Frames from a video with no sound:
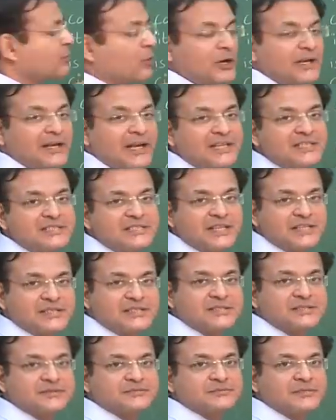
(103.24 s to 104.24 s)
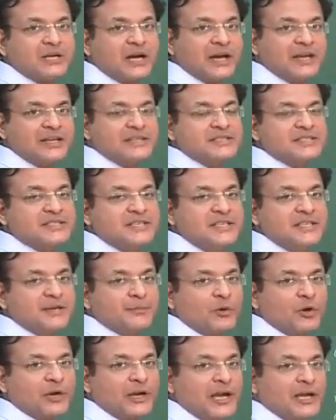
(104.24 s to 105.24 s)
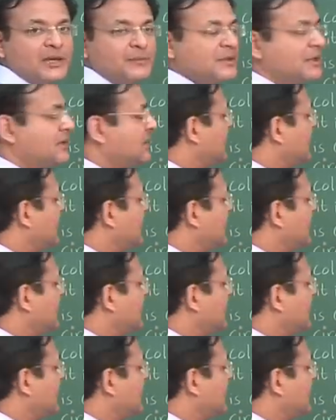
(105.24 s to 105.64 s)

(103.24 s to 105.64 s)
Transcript: 0.96 IC upon IB